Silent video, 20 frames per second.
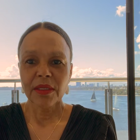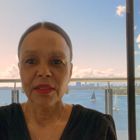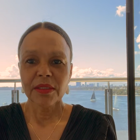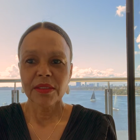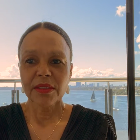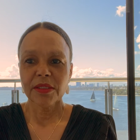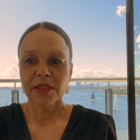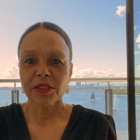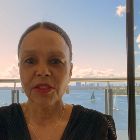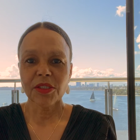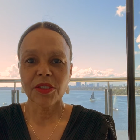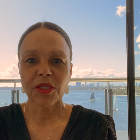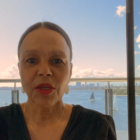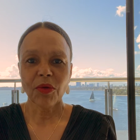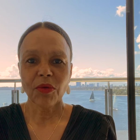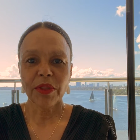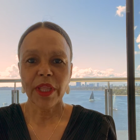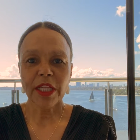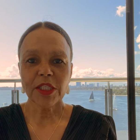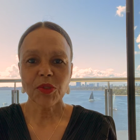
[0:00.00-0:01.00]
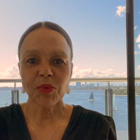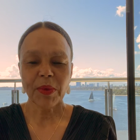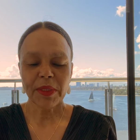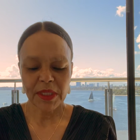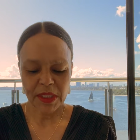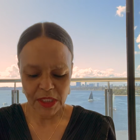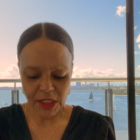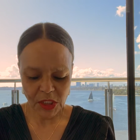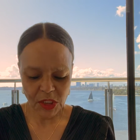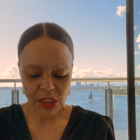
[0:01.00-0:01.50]
So that's
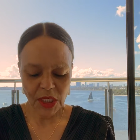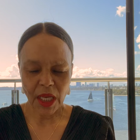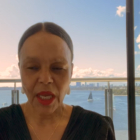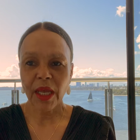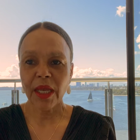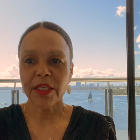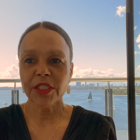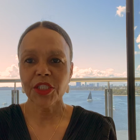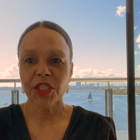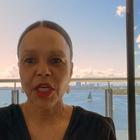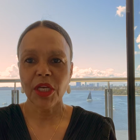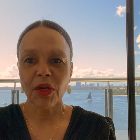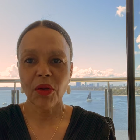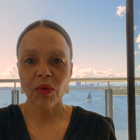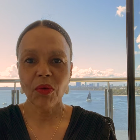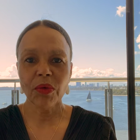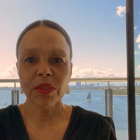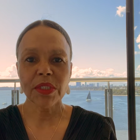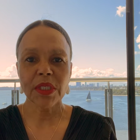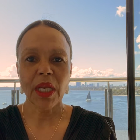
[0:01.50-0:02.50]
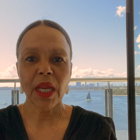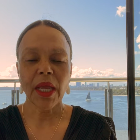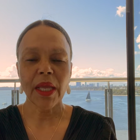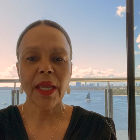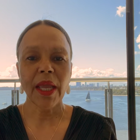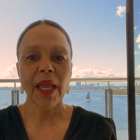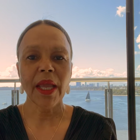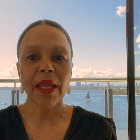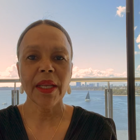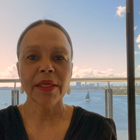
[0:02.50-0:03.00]
what this eyeshadow looks
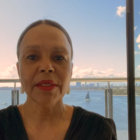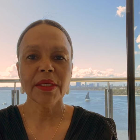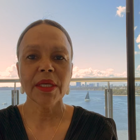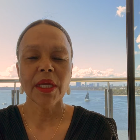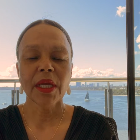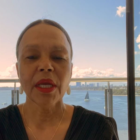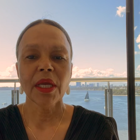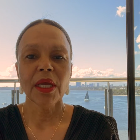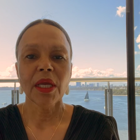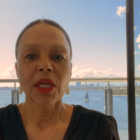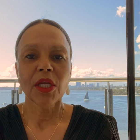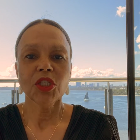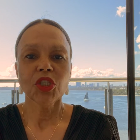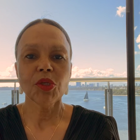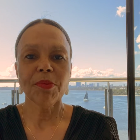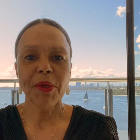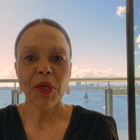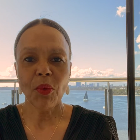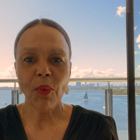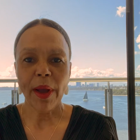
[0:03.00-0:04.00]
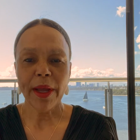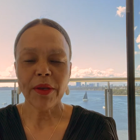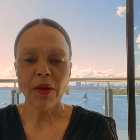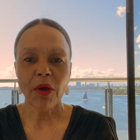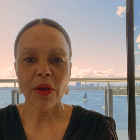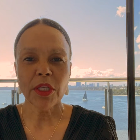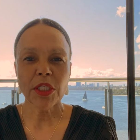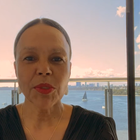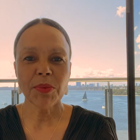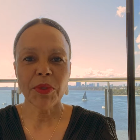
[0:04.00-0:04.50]
like. And to be quite
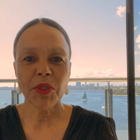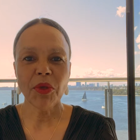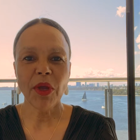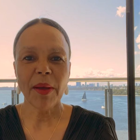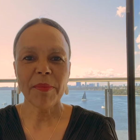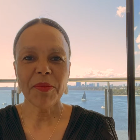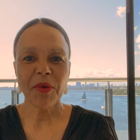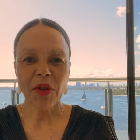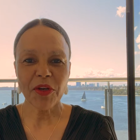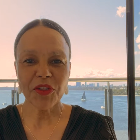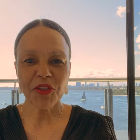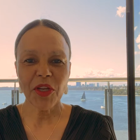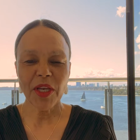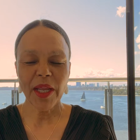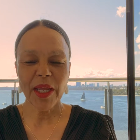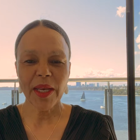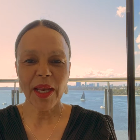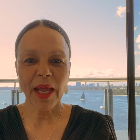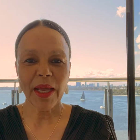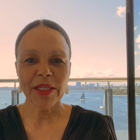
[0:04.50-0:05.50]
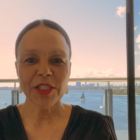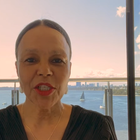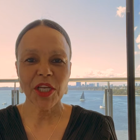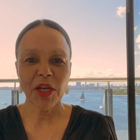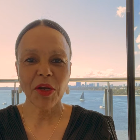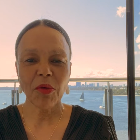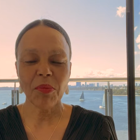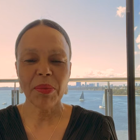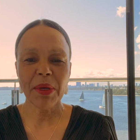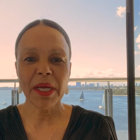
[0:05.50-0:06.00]
honest with you, I'm not really an
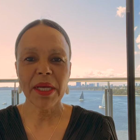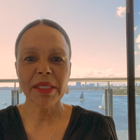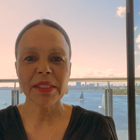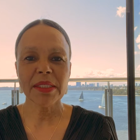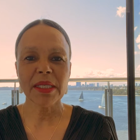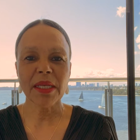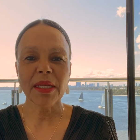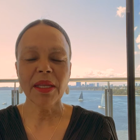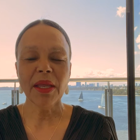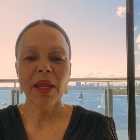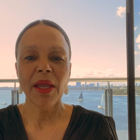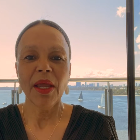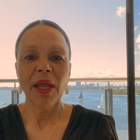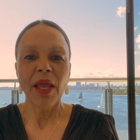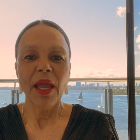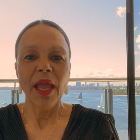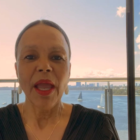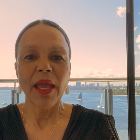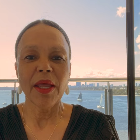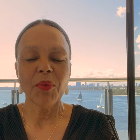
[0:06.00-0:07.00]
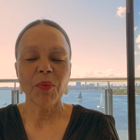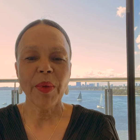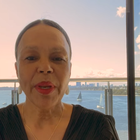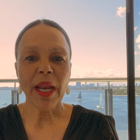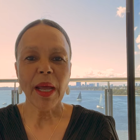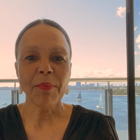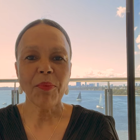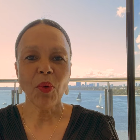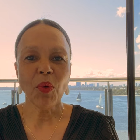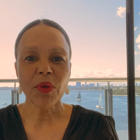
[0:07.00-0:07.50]
eyeshadow person. And when
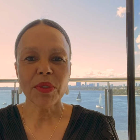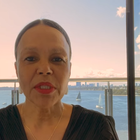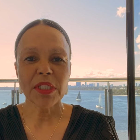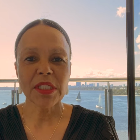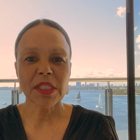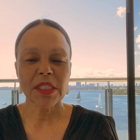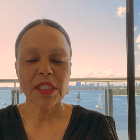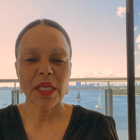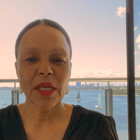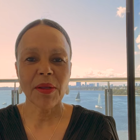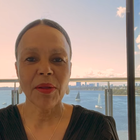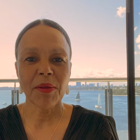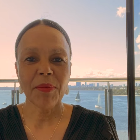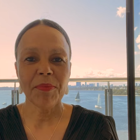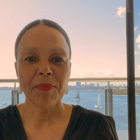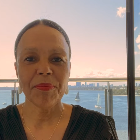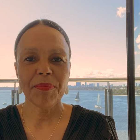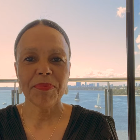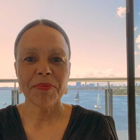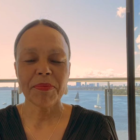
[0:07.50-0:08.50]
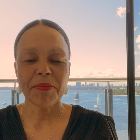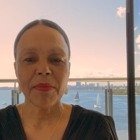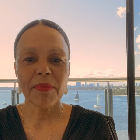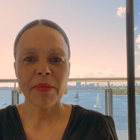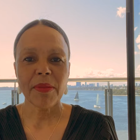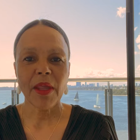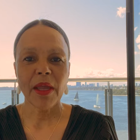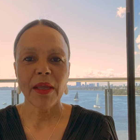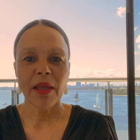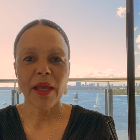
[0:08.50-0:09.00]
I bought this
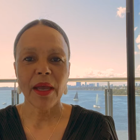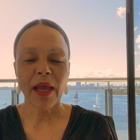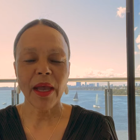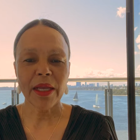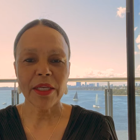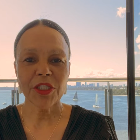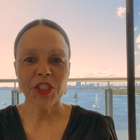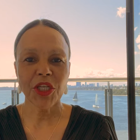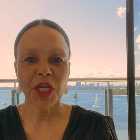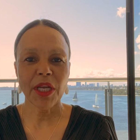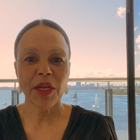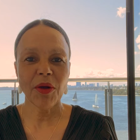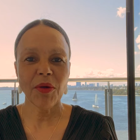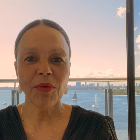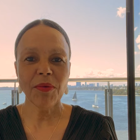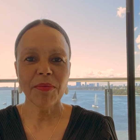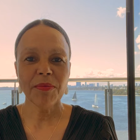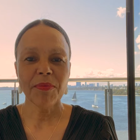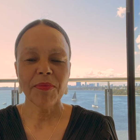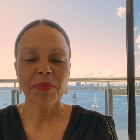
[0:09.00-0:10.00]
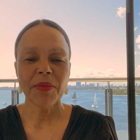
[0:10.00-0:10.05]
eyeshadow,